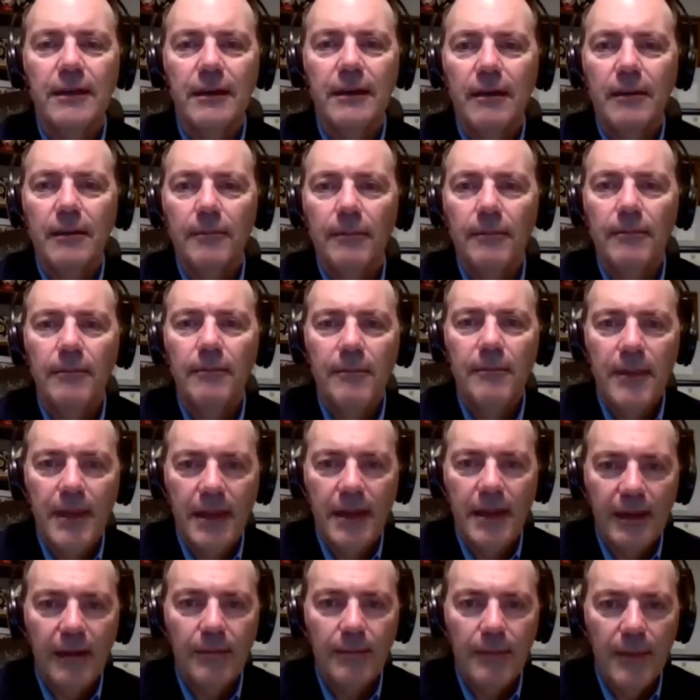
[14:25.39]
um,
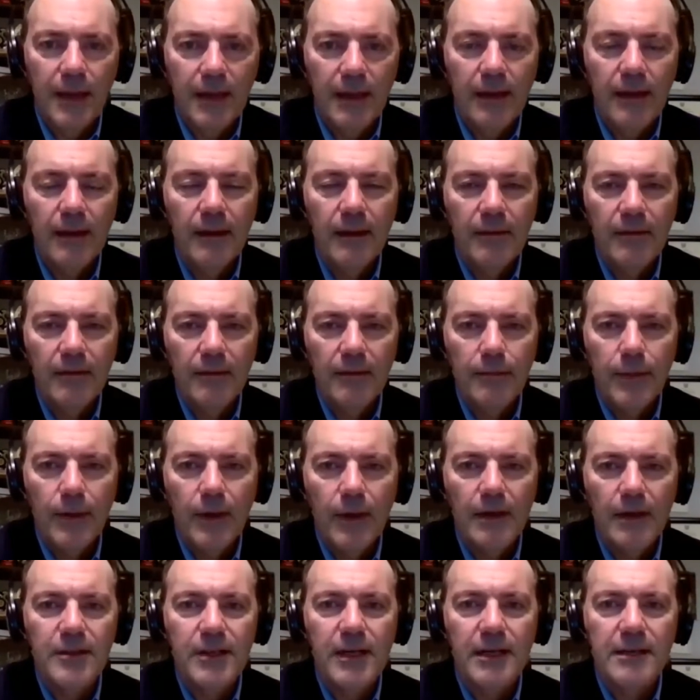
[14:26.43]
many many
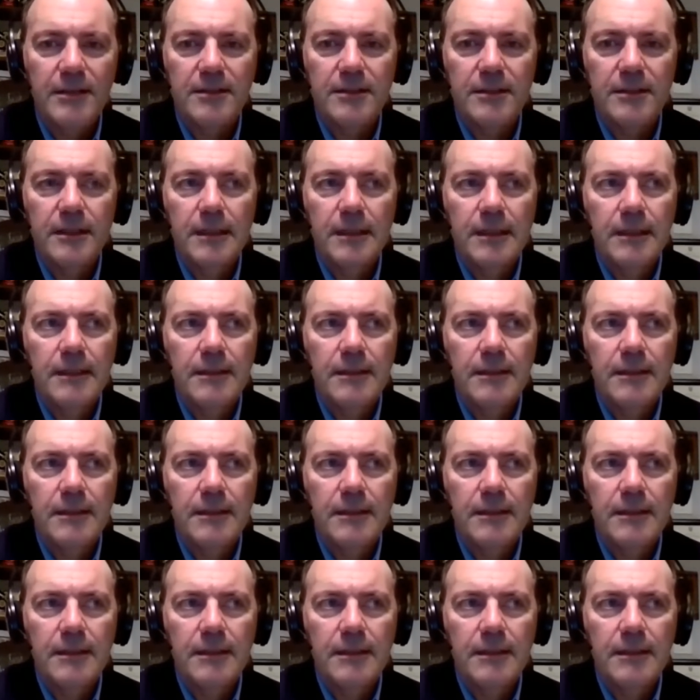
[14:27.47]
projects